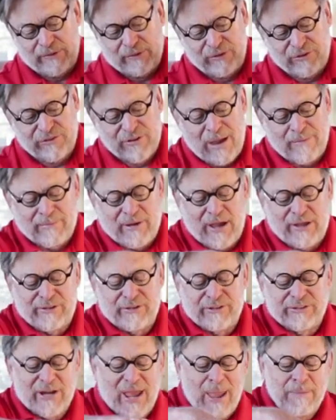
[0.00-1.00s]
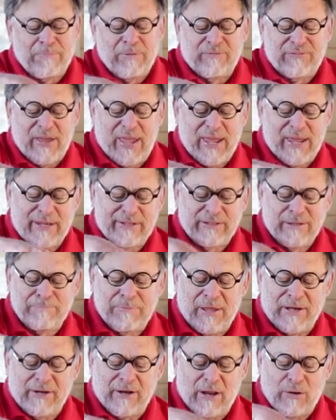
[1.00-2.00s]
or some other type of head
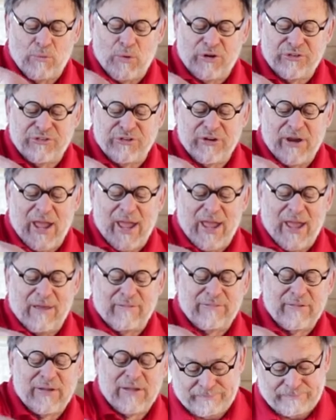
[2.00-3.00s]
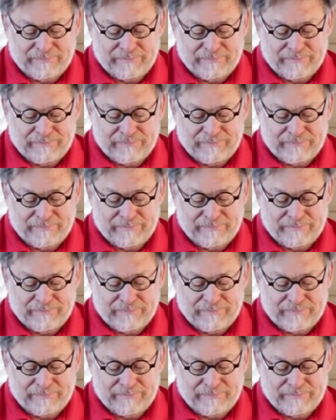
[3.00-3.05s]
depending on what you have.